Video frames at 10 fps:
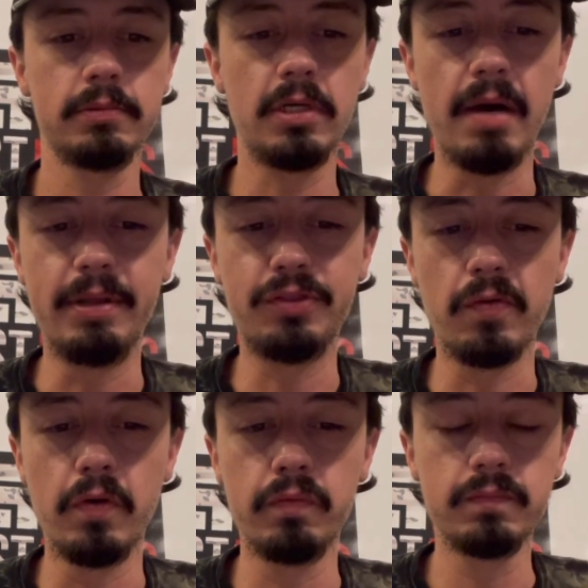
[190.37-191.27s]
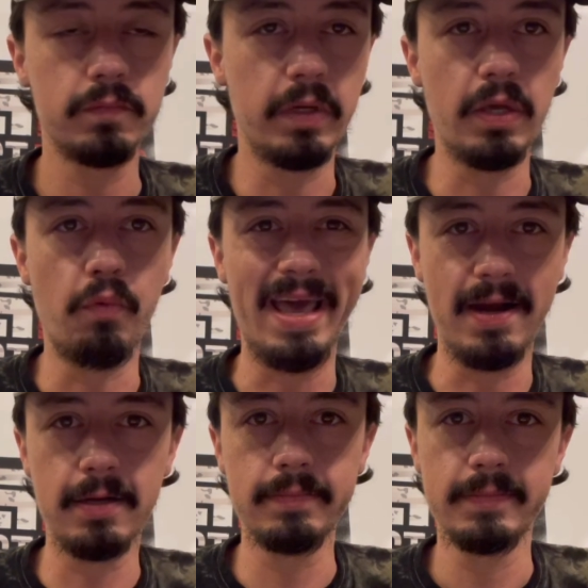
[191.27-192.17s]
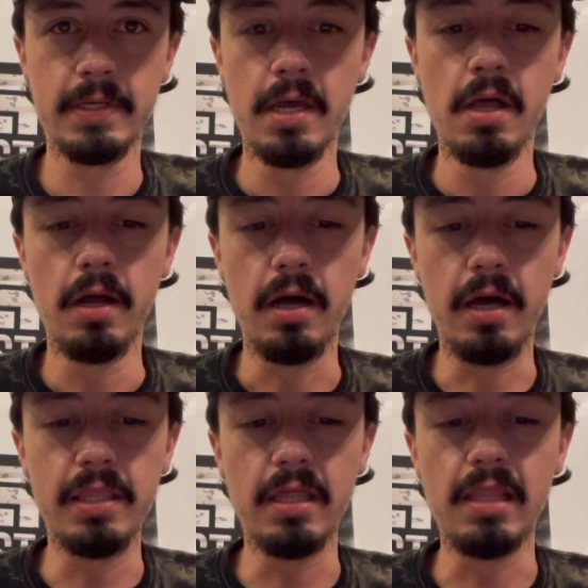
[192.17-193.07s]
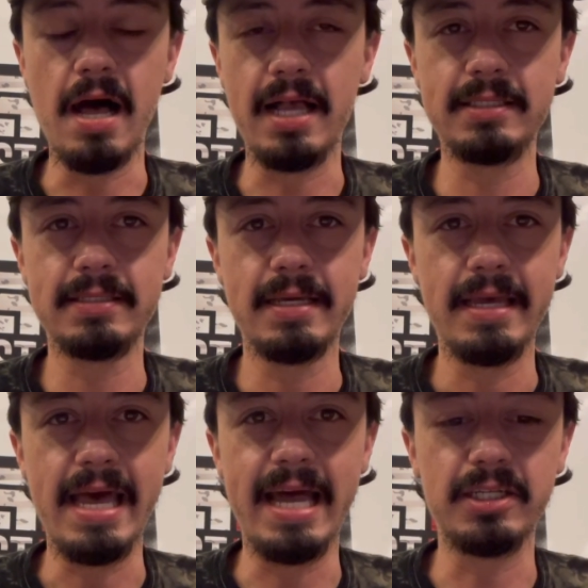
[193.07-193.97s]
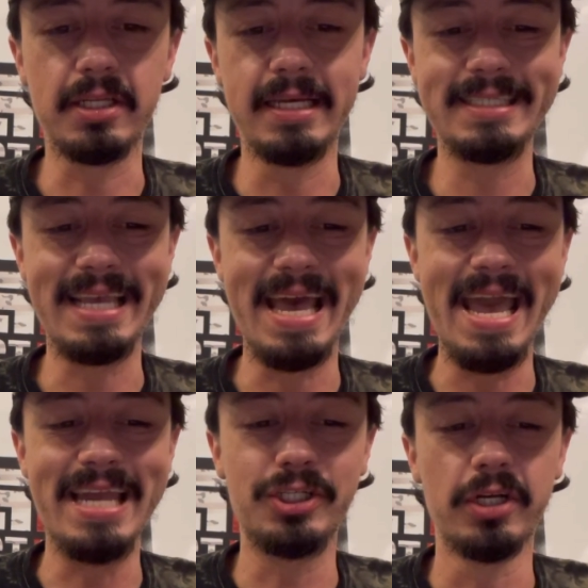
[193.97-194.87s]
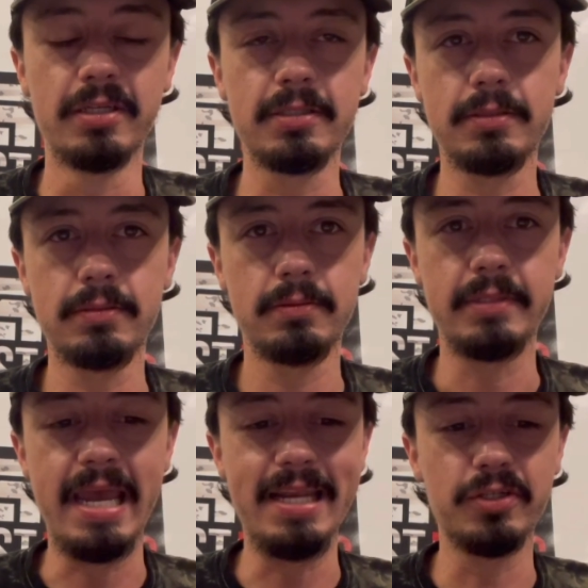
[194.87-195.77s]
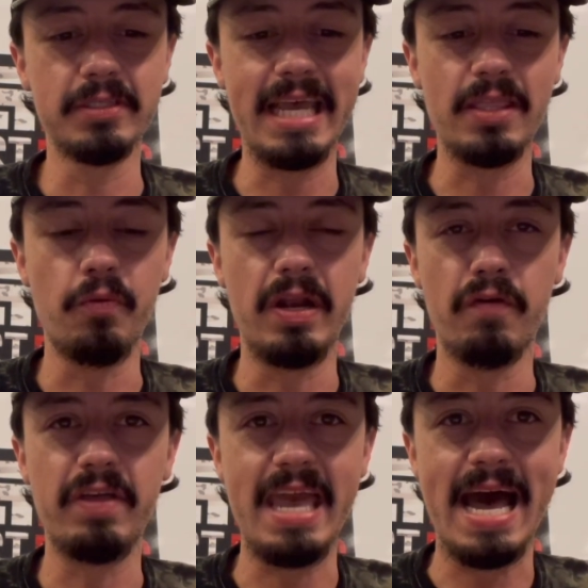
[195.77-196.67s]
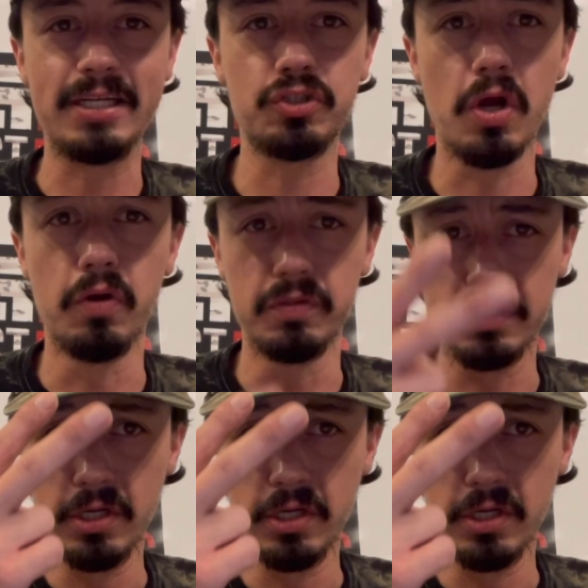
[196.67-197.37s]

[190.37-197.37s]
Coming through with a winner on the Los Angeles Angels. Angels get the win over the Astros.